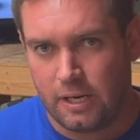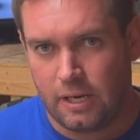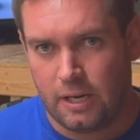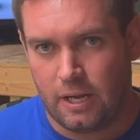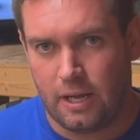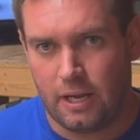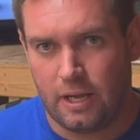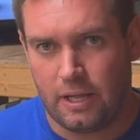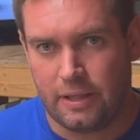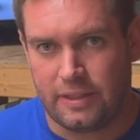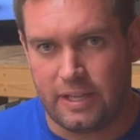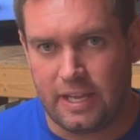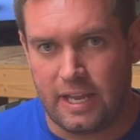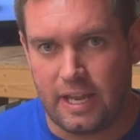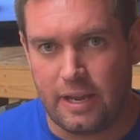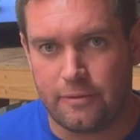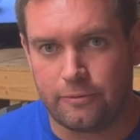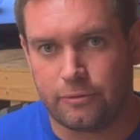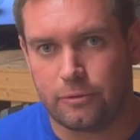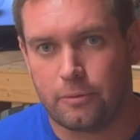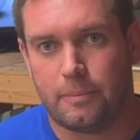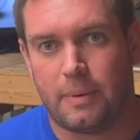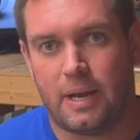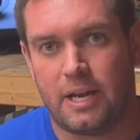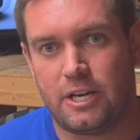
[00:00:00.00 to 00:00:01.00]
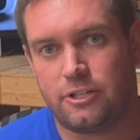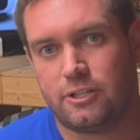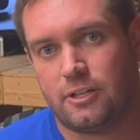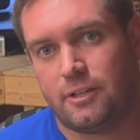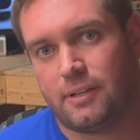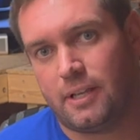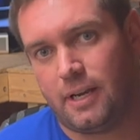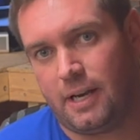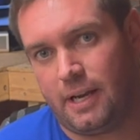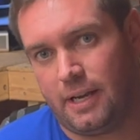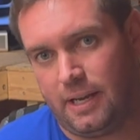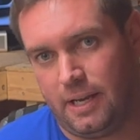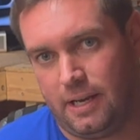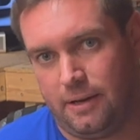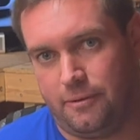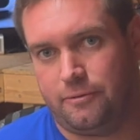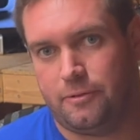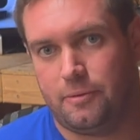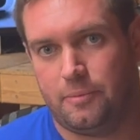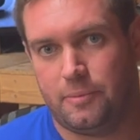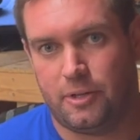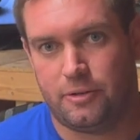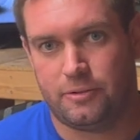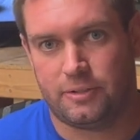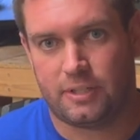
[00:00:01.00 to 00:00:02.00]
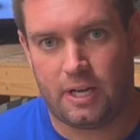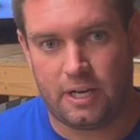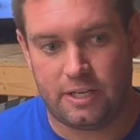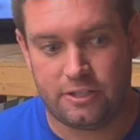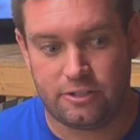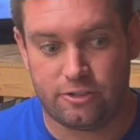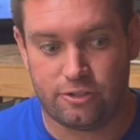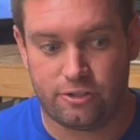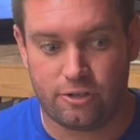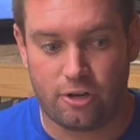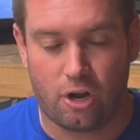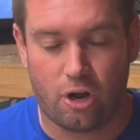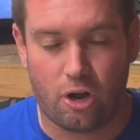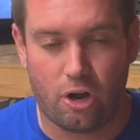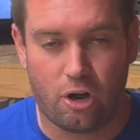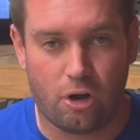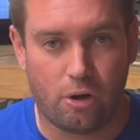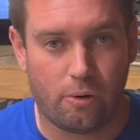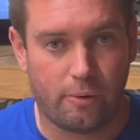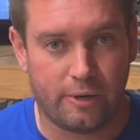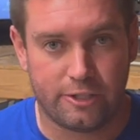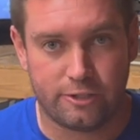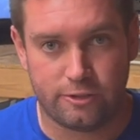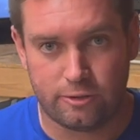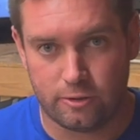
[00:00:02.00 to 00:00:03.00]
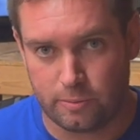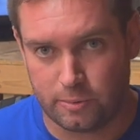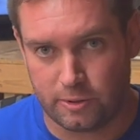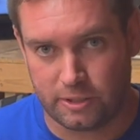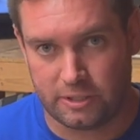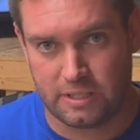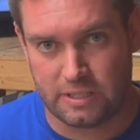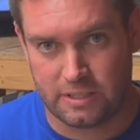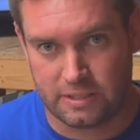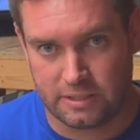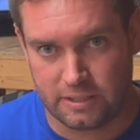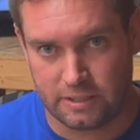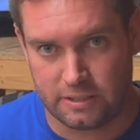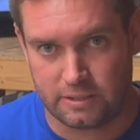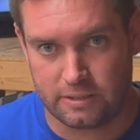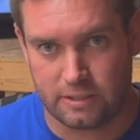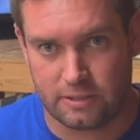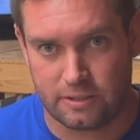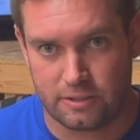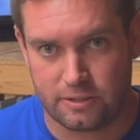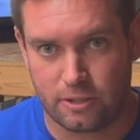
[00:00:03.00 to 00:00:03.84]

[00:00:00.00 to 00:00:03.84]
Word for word: uh, the information that I get from those guys is always super consistent.